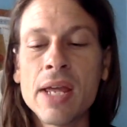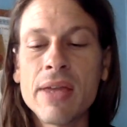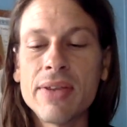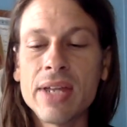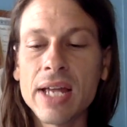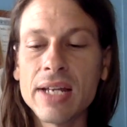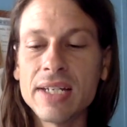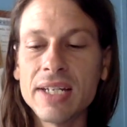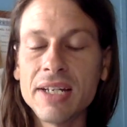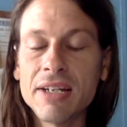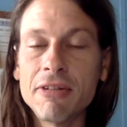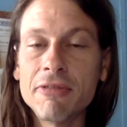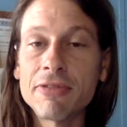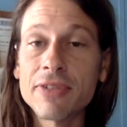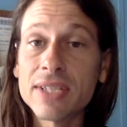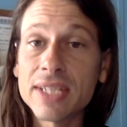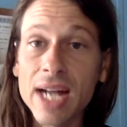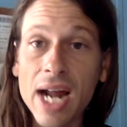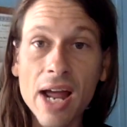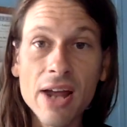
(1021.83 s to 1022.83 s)
The idea of
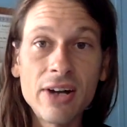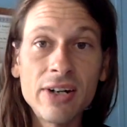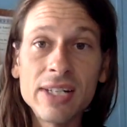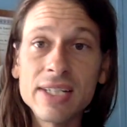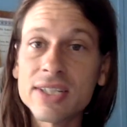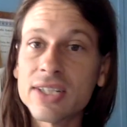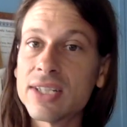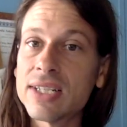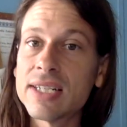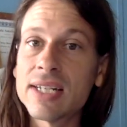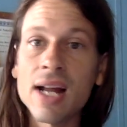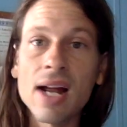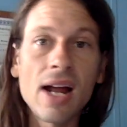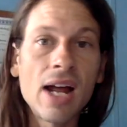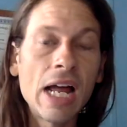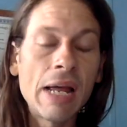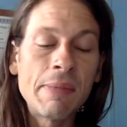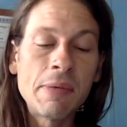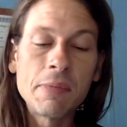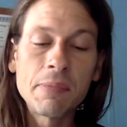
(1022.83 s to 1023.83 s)
Saturn is just
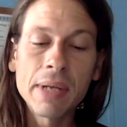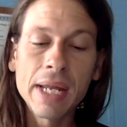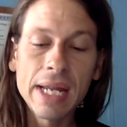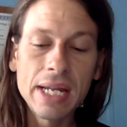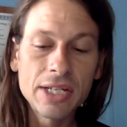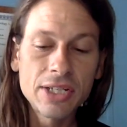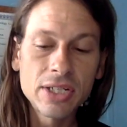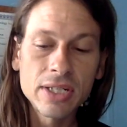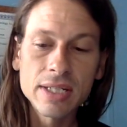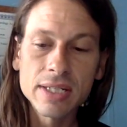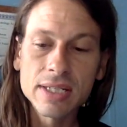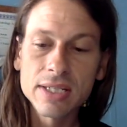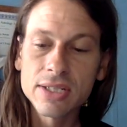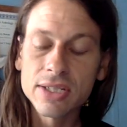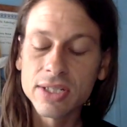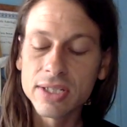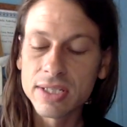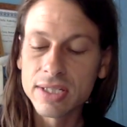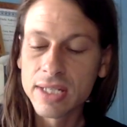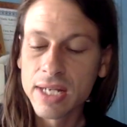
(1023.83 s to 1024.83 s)
time and patience.
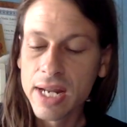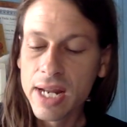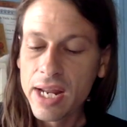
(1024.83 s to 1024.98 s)
Just